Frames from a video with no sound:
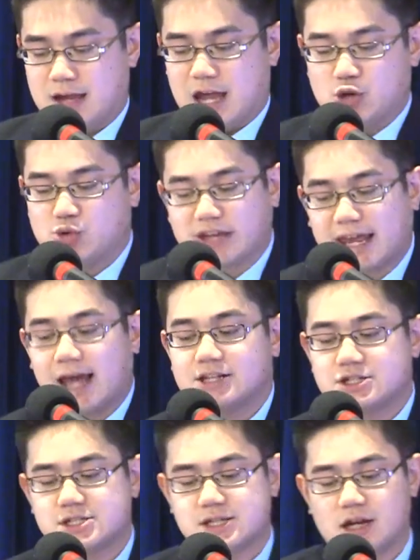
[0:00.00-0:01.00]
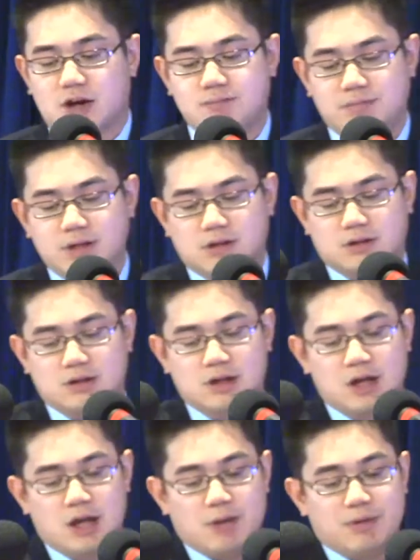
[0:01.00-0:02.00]
And you can't just stay on milk.
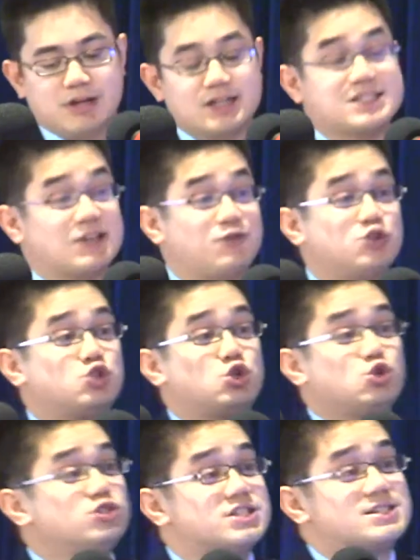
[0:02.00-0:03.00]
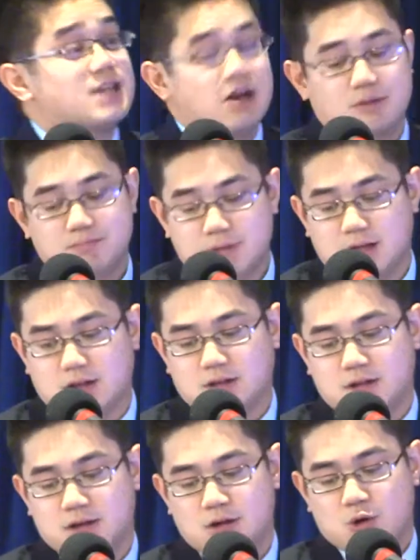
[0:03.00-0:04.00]
Because if you do just stay on
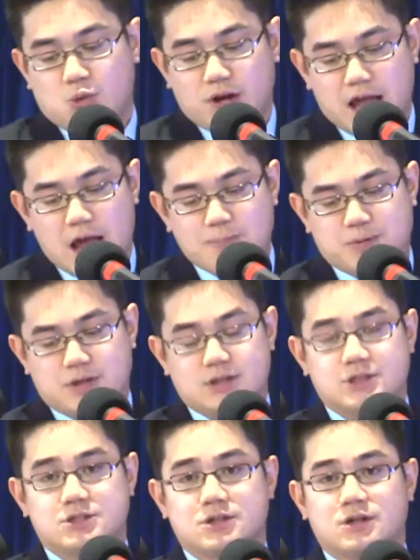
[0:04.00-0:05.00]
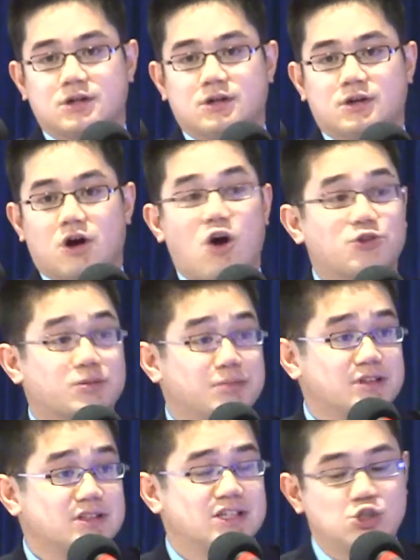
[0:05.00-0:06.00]
milk, what happens?
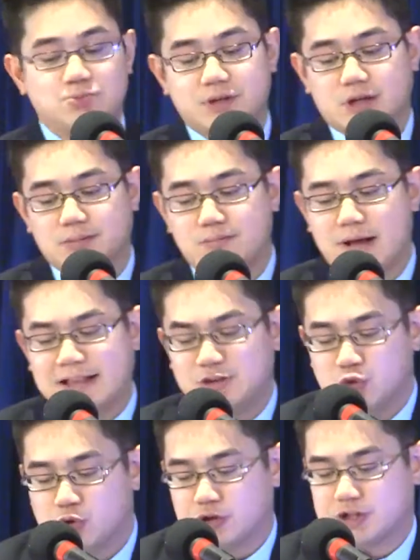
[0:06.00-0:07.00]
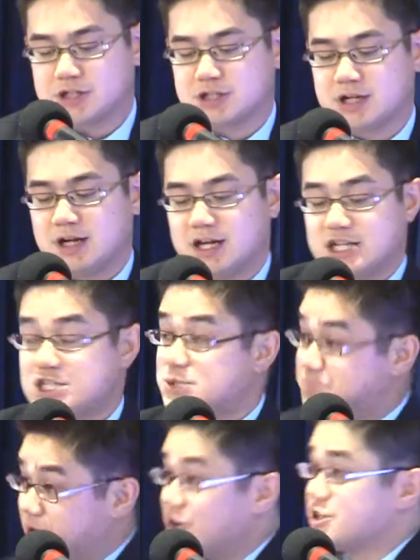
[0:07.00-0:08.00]
Ultimately, you become malnourished.
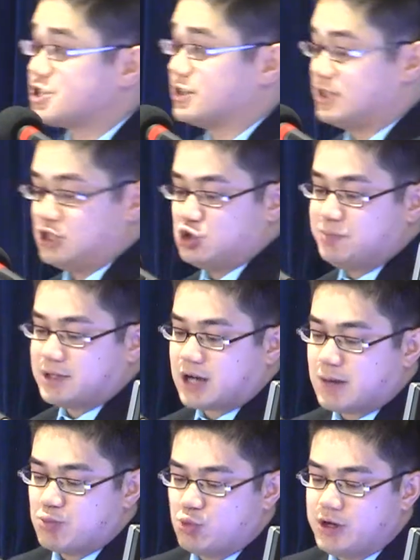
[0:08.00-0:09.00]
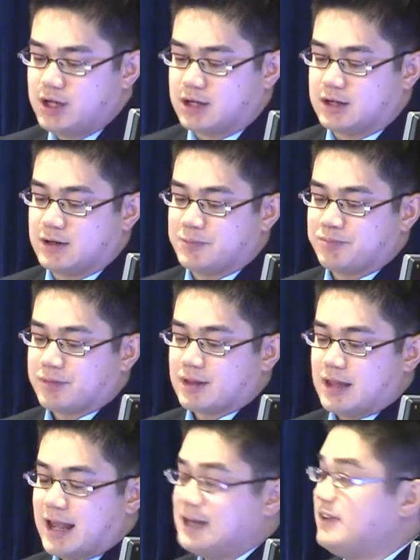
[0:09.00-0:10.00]
Spiritually, you become weak.
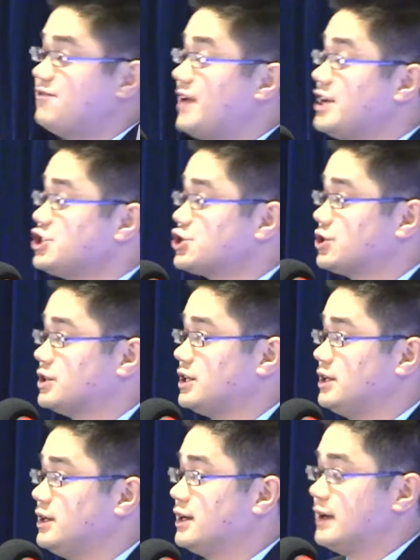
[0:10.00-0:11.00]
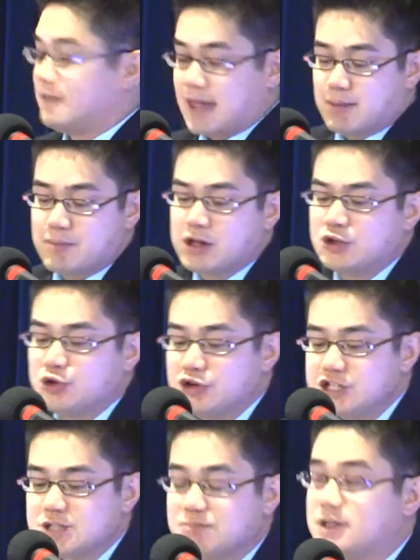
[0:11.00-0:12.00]
And eventually, that
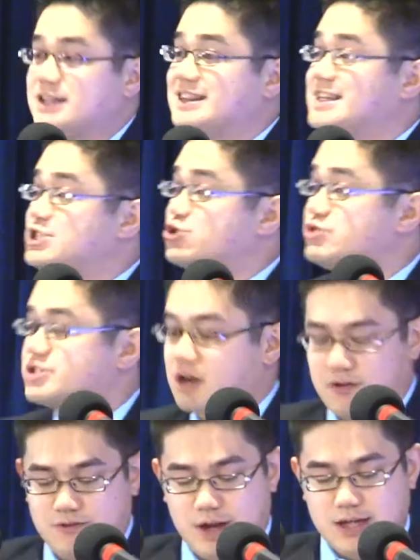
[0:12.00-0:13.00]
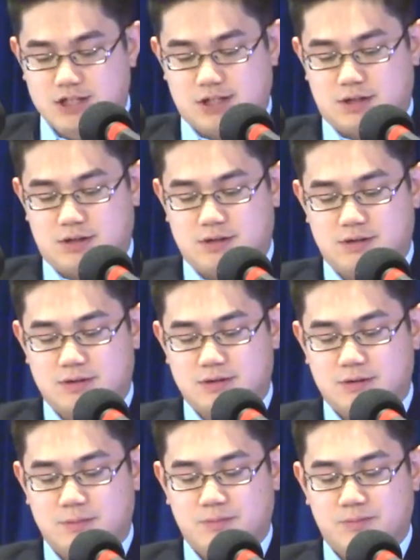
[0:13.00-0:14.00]
malnourishment leads to starvation.
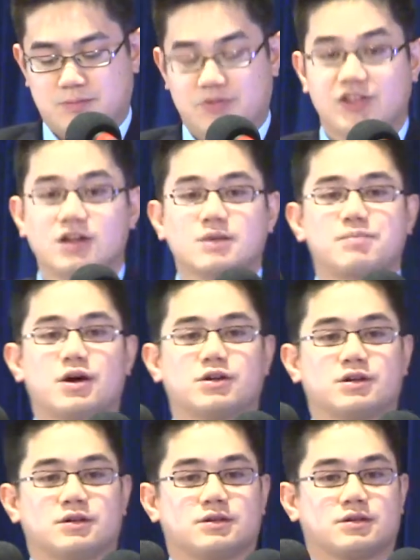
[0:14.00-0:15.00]
Think about it.